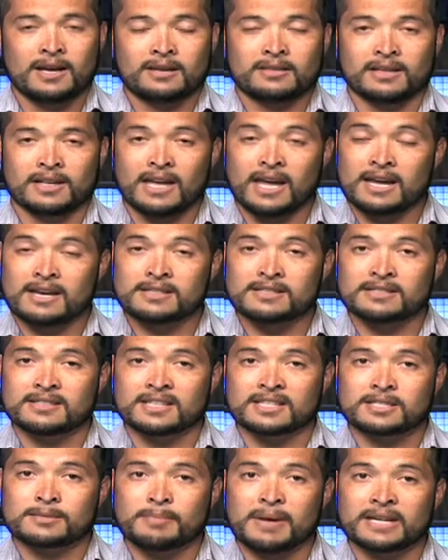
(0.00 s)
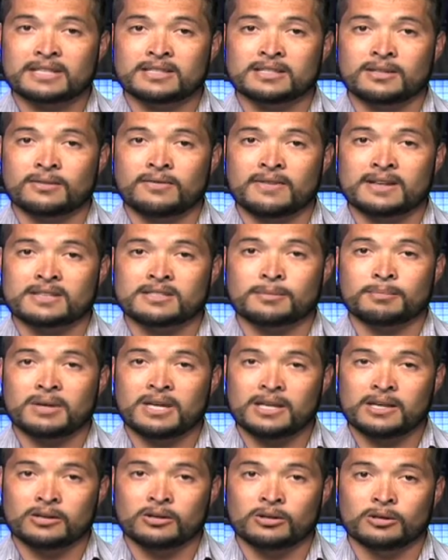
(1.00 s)
The case is expected to face
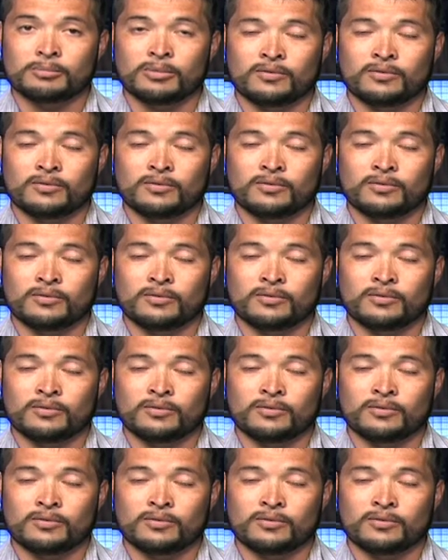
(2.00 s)
appeal